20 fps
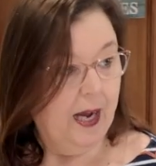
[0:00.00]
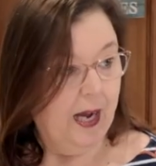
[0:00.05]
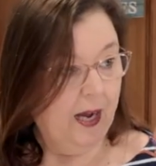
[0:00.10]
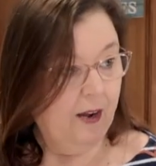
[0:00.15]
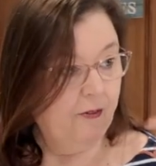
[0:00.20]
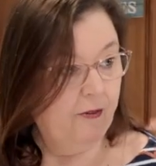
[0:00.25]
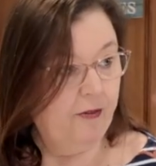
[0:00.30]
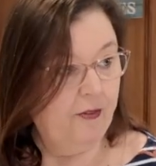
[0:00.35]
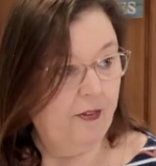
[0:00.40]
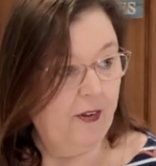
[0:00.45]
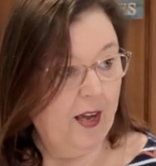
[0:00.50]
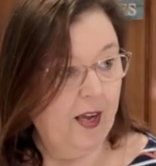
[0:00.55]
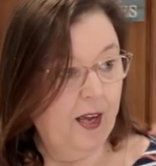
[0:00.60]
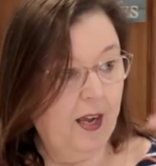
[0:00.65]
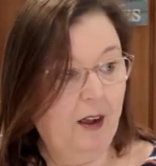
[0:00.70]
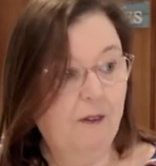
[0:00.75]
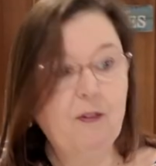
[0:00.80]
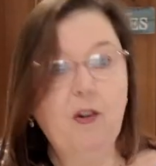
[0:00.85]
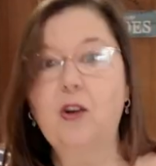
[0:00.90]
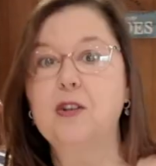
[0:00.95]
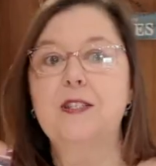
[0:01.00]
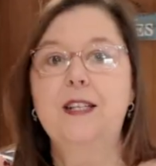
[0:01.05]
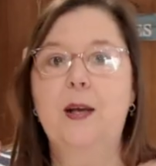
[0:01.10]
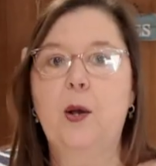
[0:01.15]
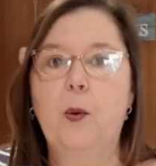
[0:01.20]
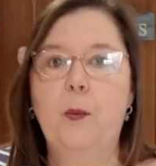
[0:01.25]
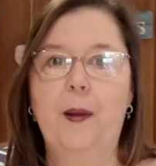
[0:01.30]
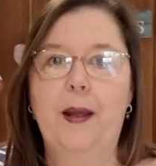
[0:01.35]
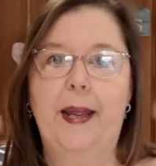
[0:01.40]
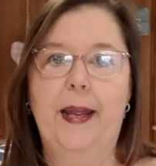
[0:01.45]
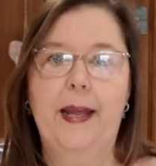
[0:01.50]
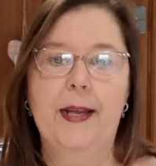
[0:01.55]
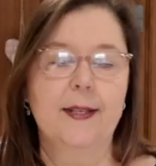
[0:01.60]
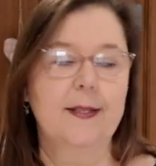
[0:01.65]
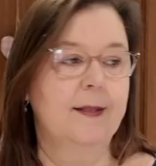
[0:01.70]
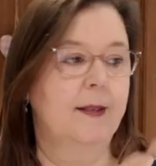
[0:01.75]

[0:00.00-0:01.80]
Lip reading: I've got it up here,